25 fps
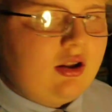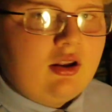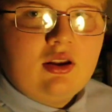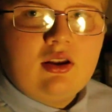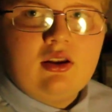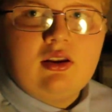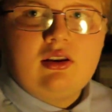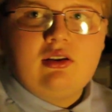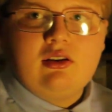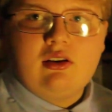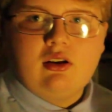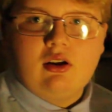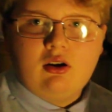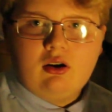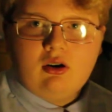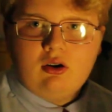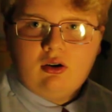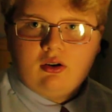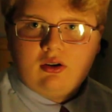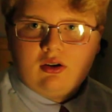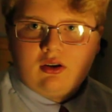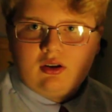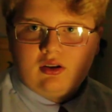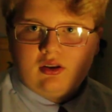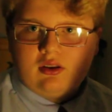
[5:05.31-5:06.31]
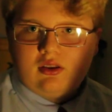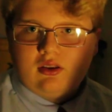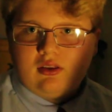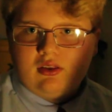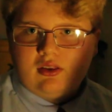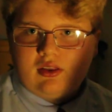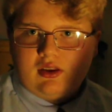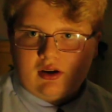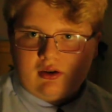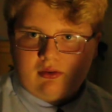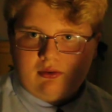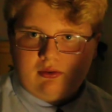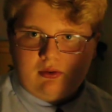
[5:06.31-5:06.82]
So
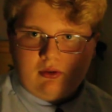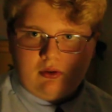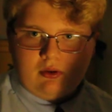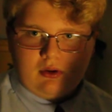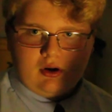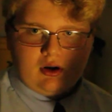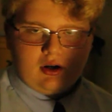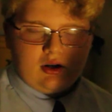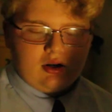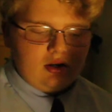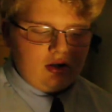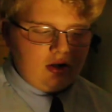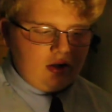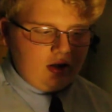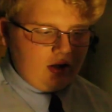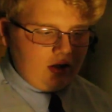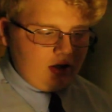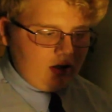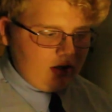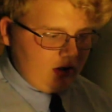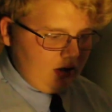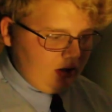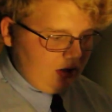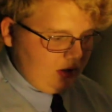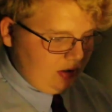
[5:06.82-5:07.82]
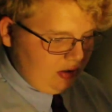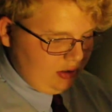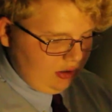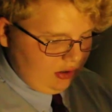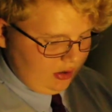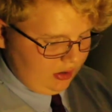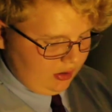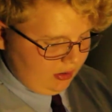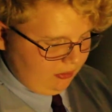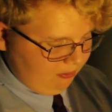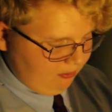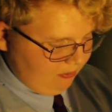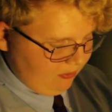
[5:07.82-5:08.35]
therefore,
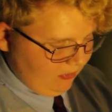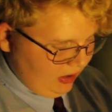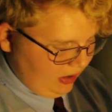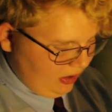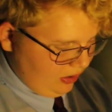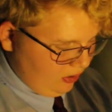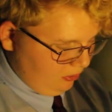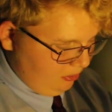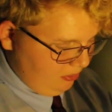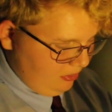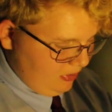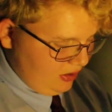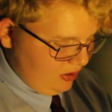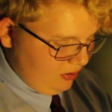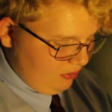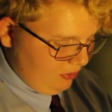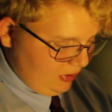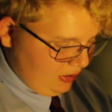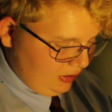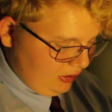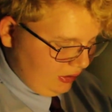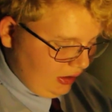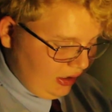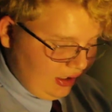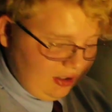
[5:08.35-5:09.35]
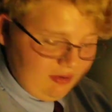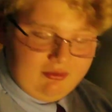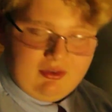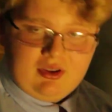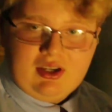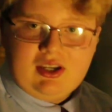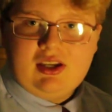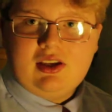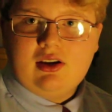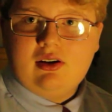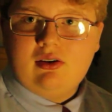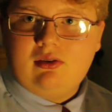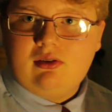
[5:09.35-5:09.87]
I'll be doing a lot of
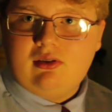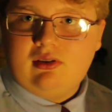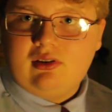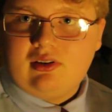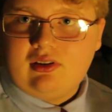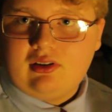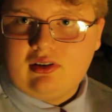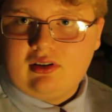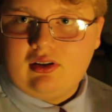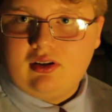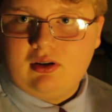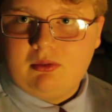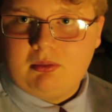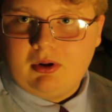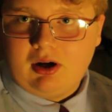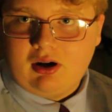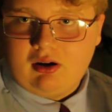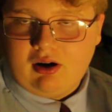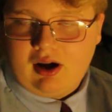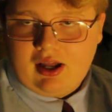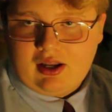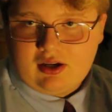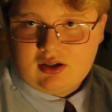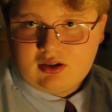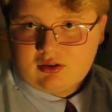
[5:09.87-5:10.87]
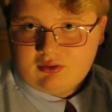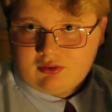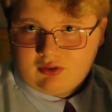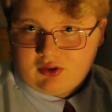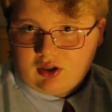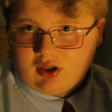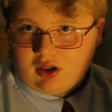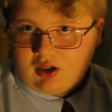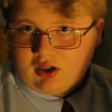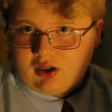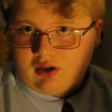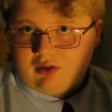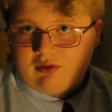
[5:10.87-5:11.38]
videos about
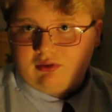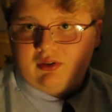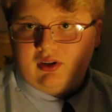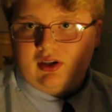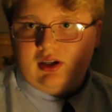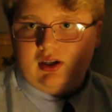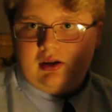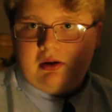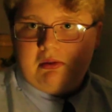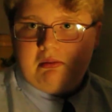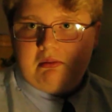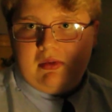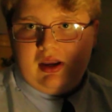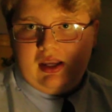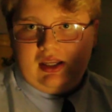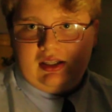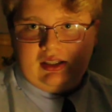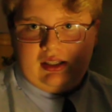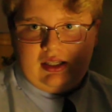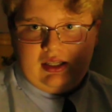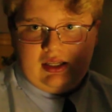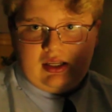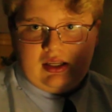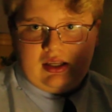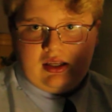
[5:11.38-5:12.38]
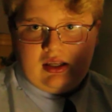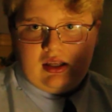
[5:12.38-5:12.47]
astrophotography mainly